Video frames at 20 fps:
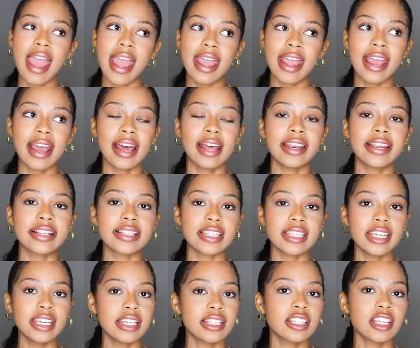and it's
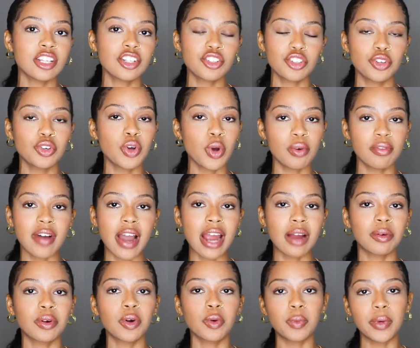easy to go
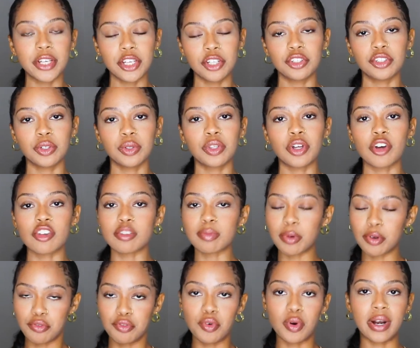viral when you do those
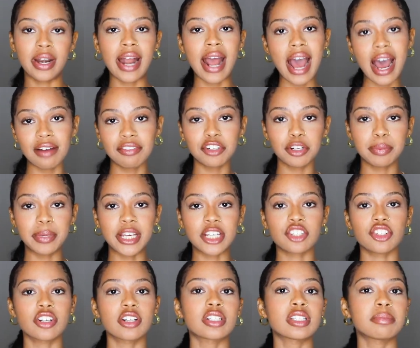before and after
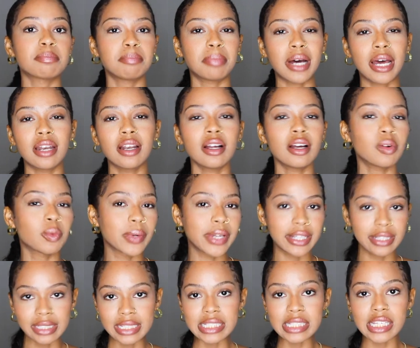pictures but
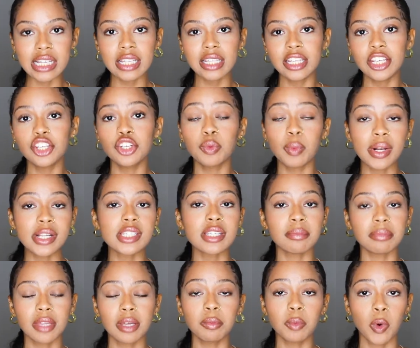realistically you want
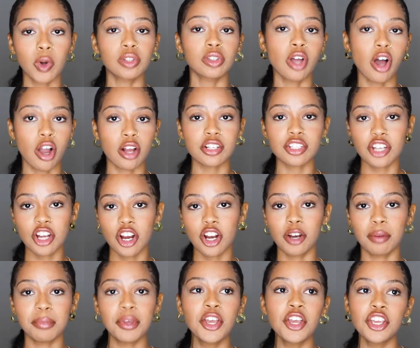something more long
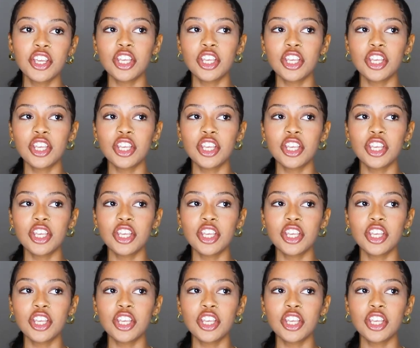term